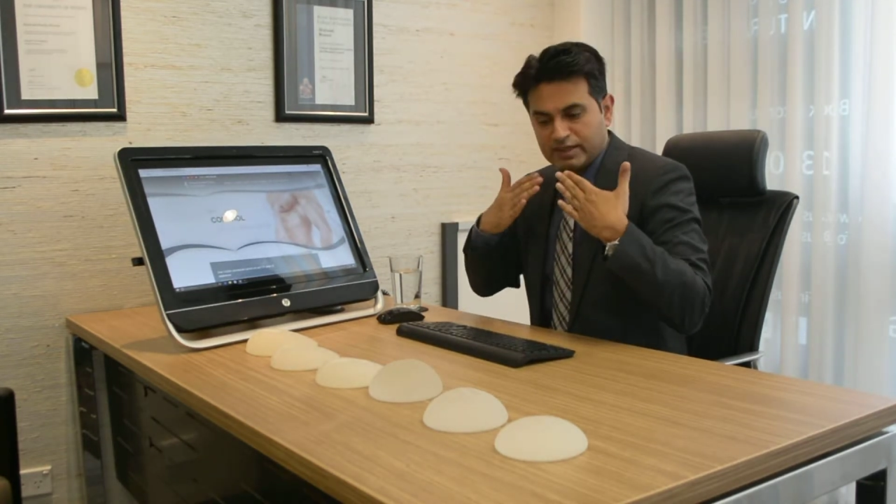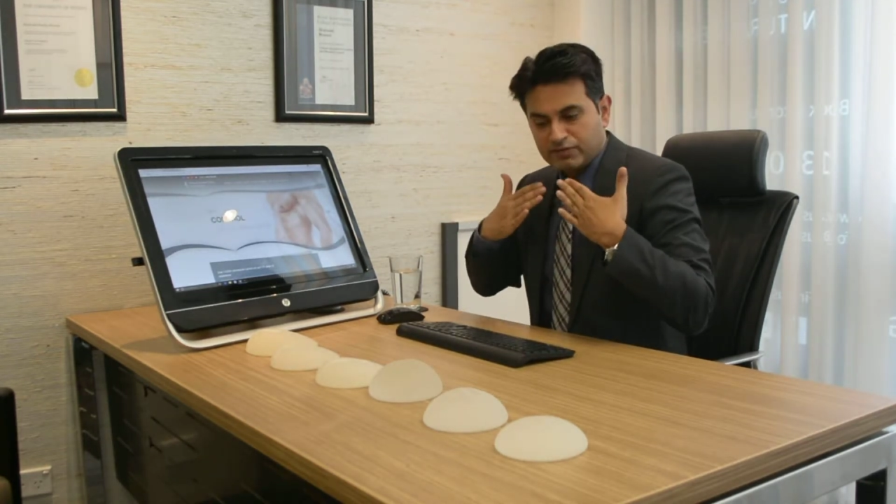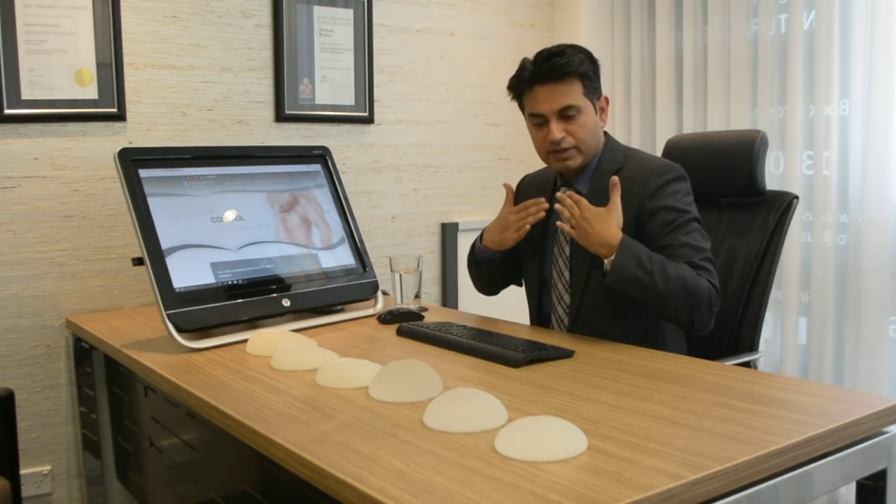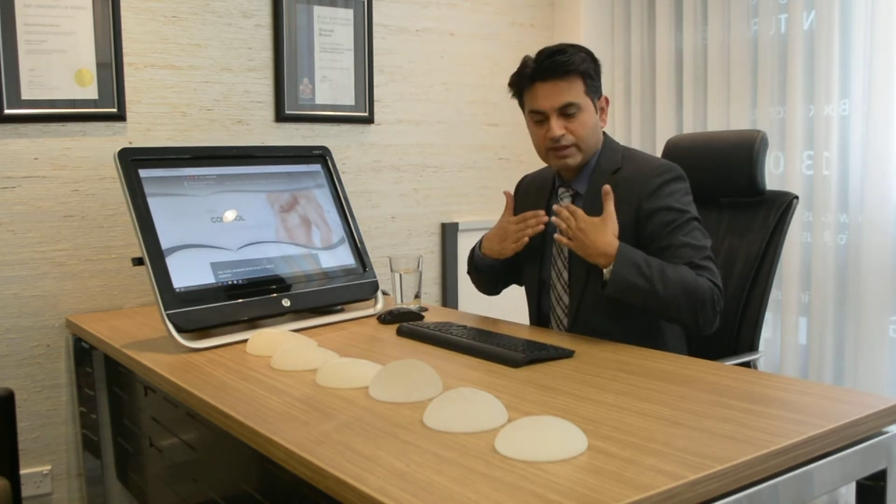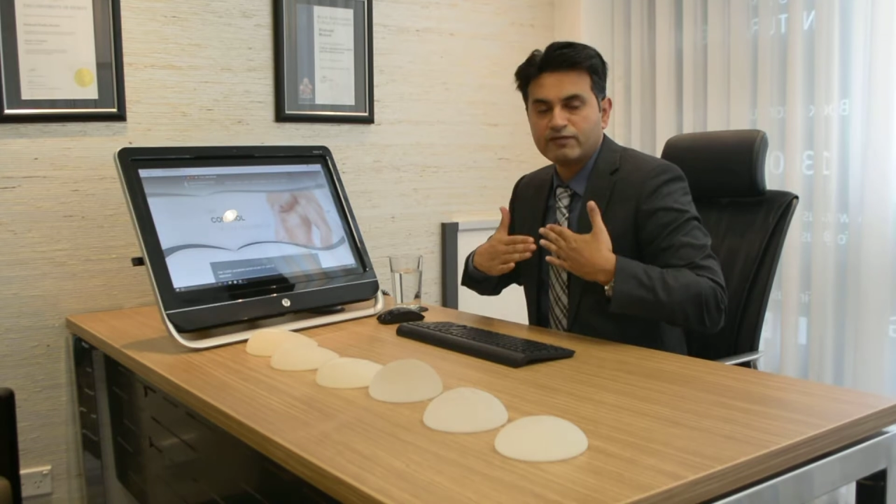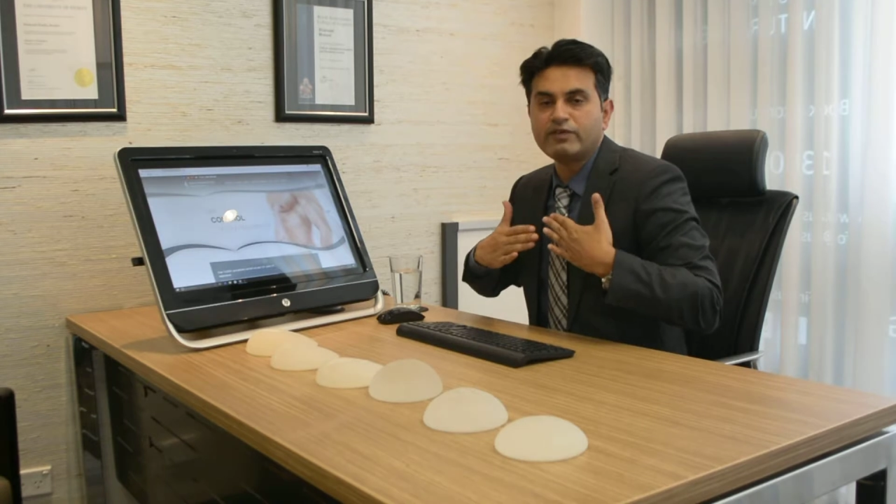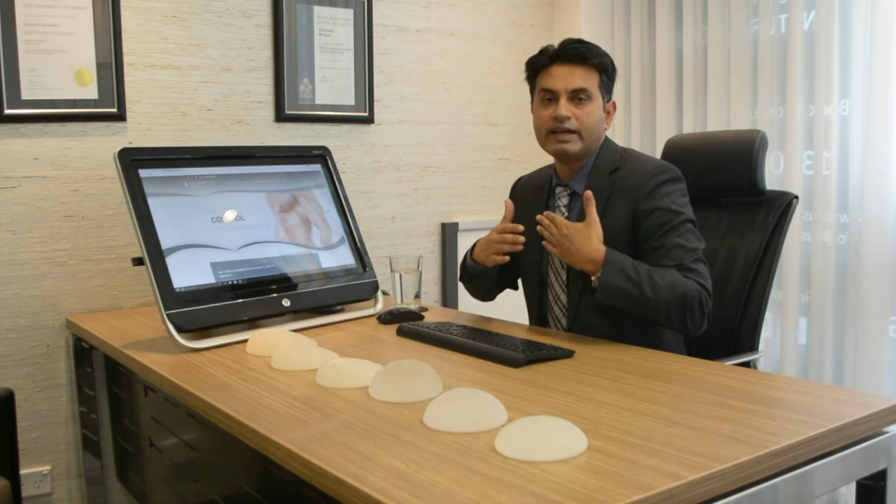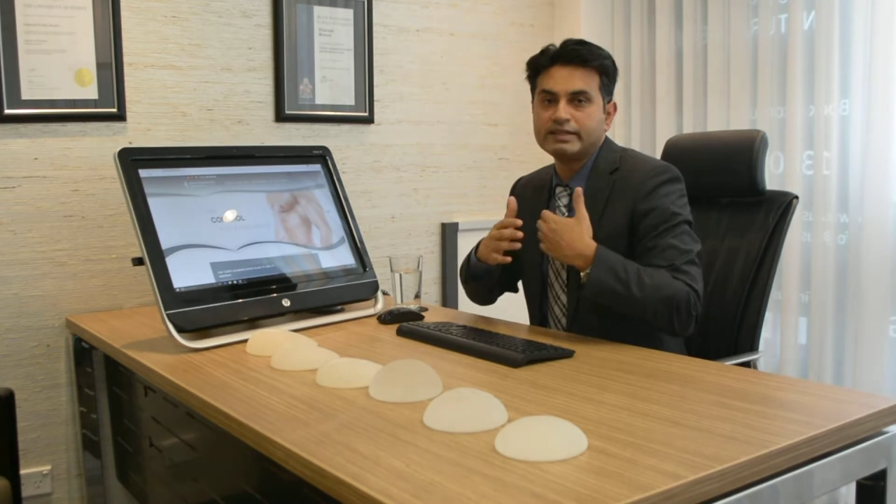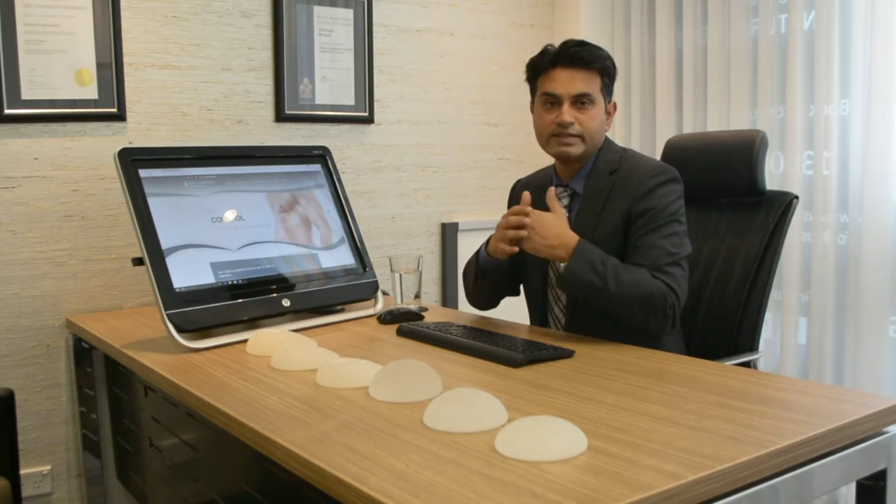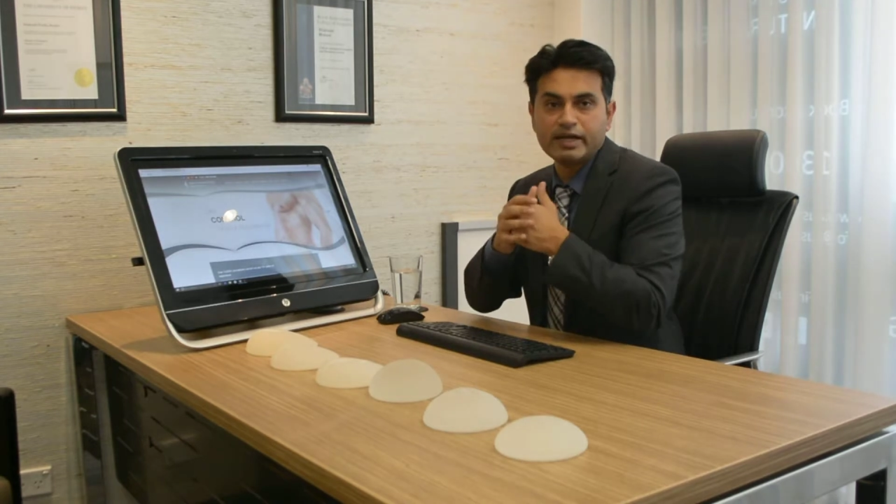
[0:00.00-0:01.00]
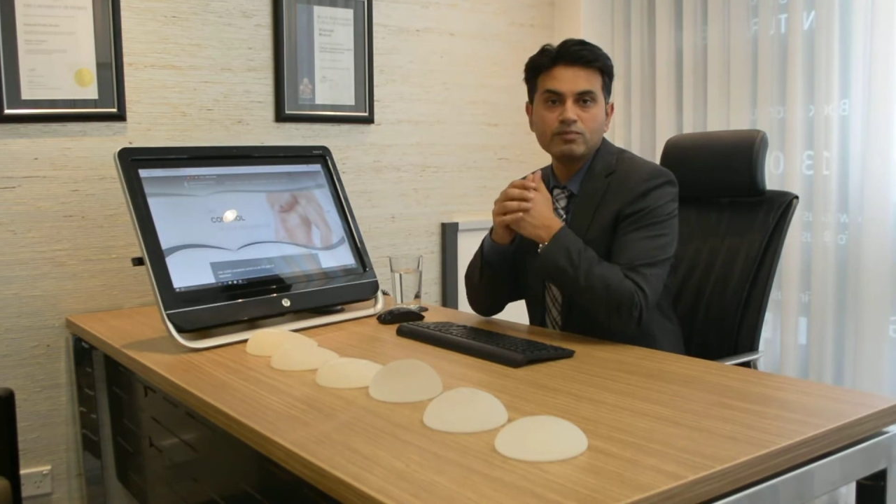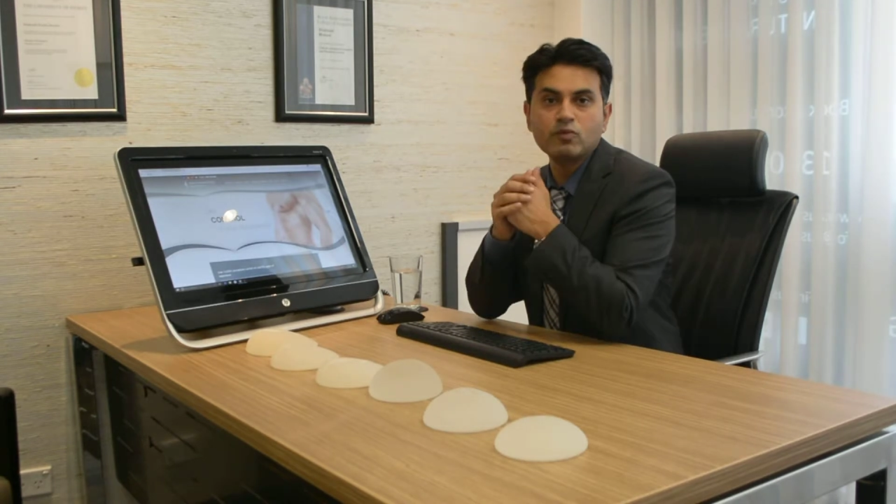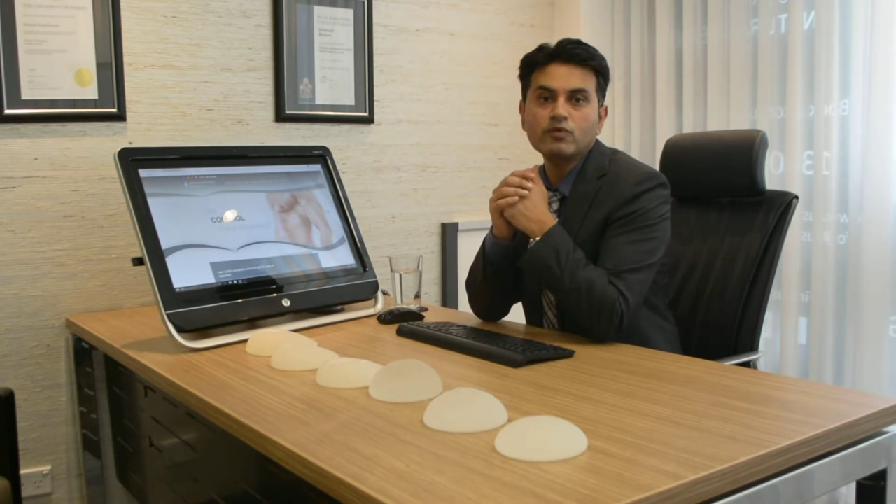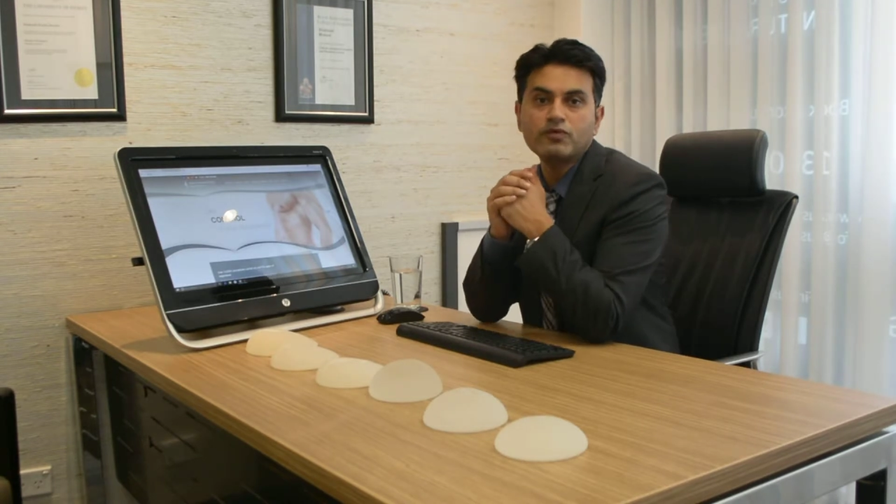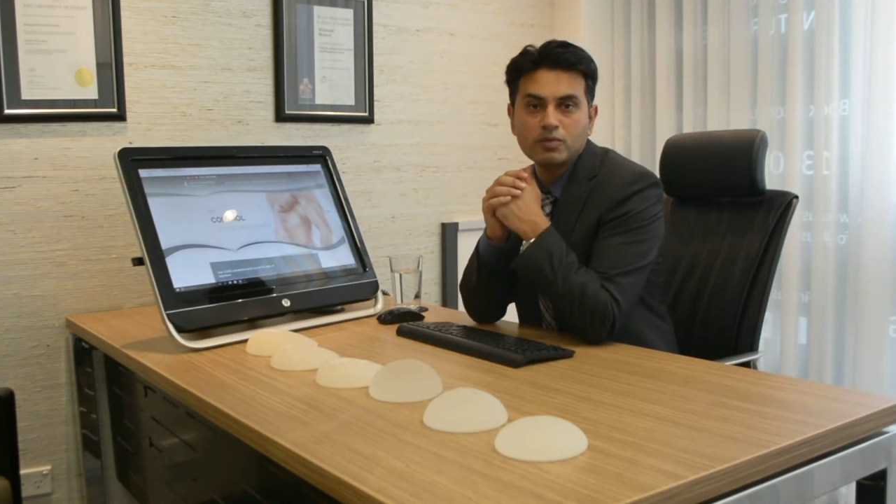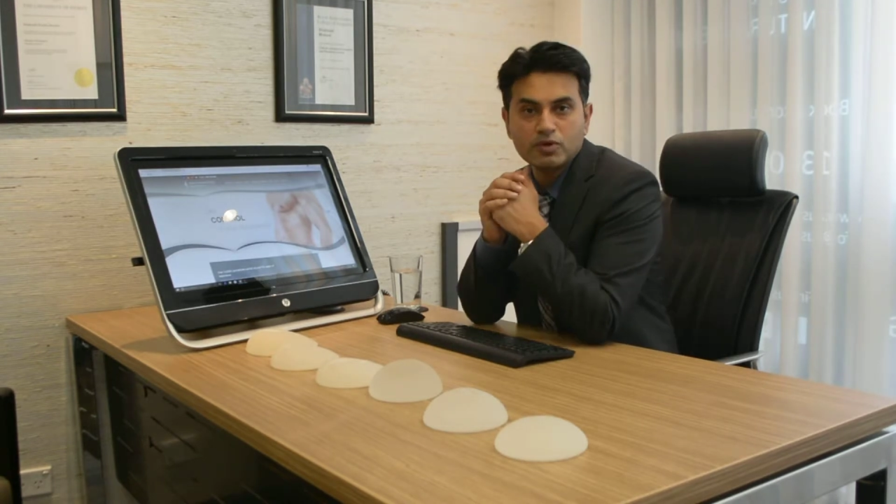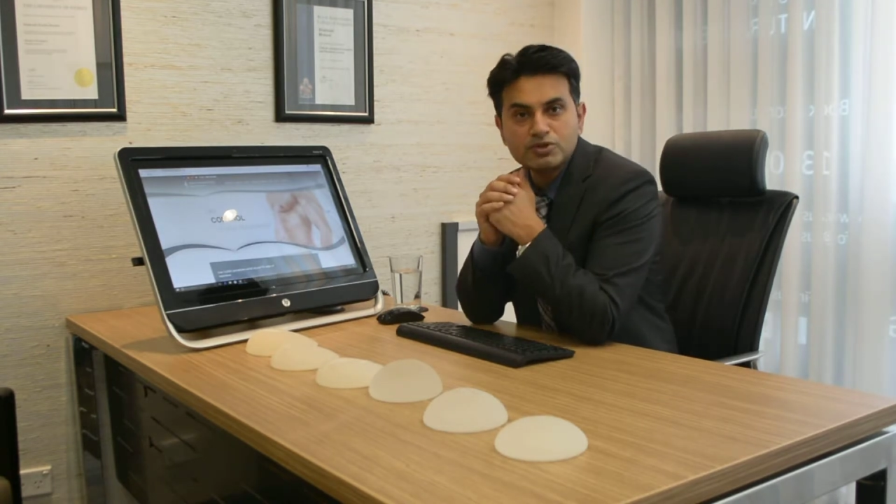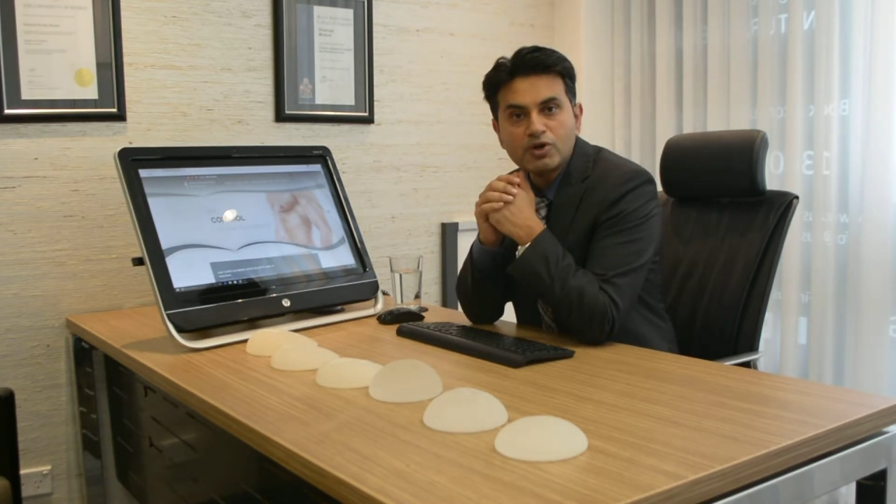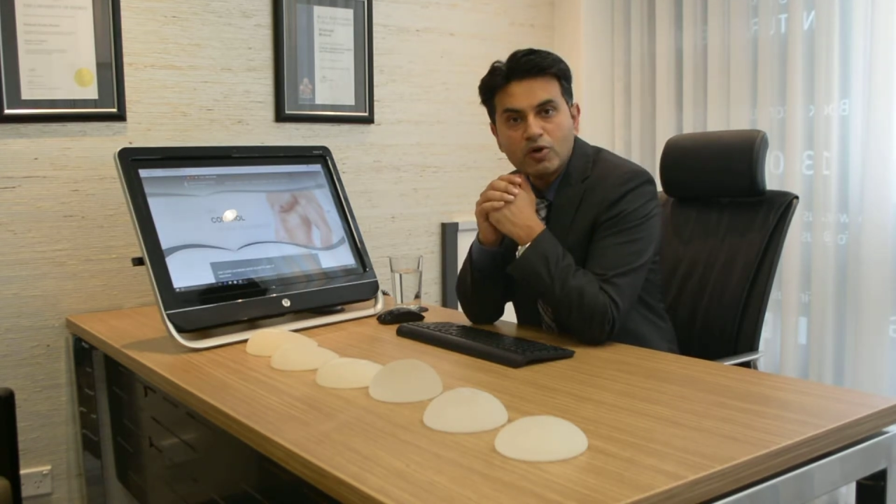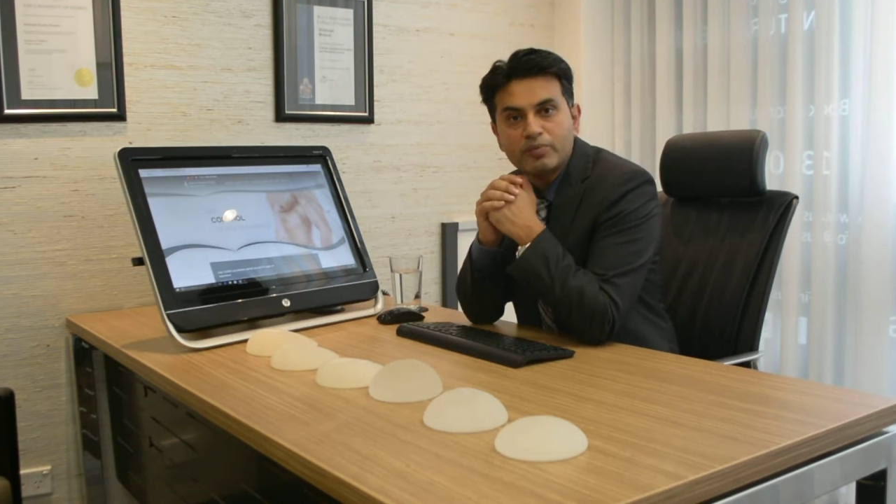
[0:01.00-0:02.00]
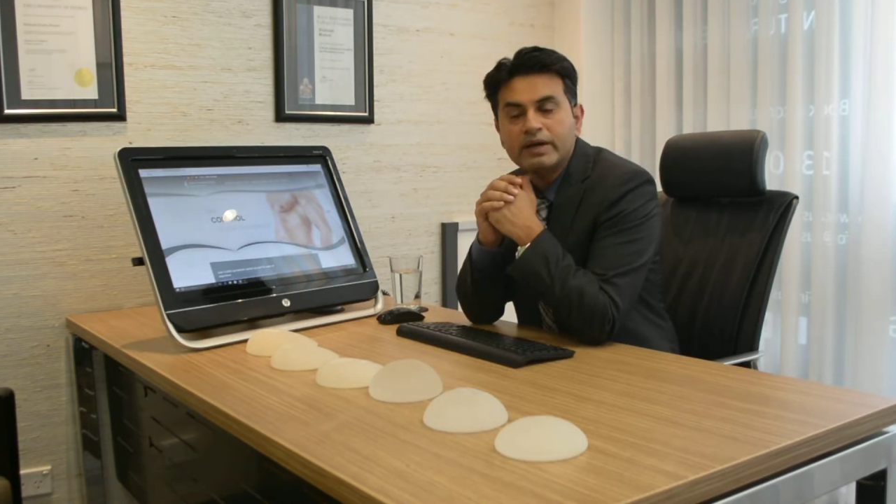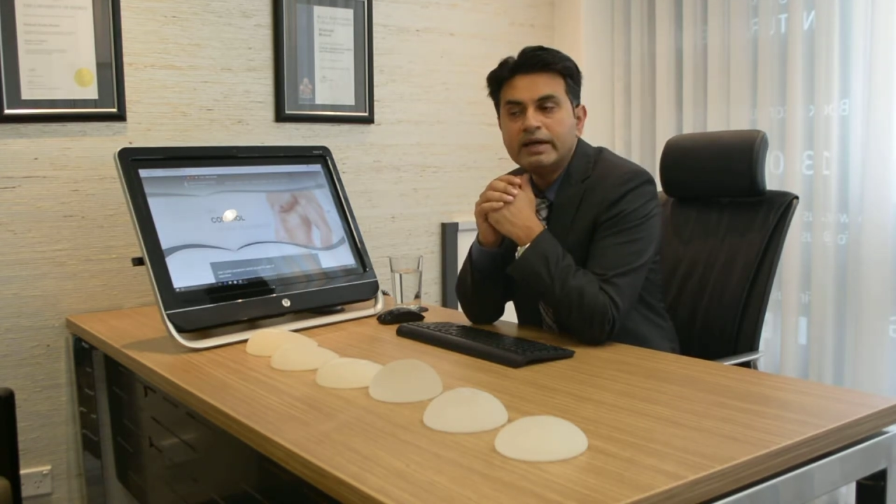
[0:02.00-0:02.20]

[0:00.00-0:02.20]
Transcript: everything flattens out more from on top,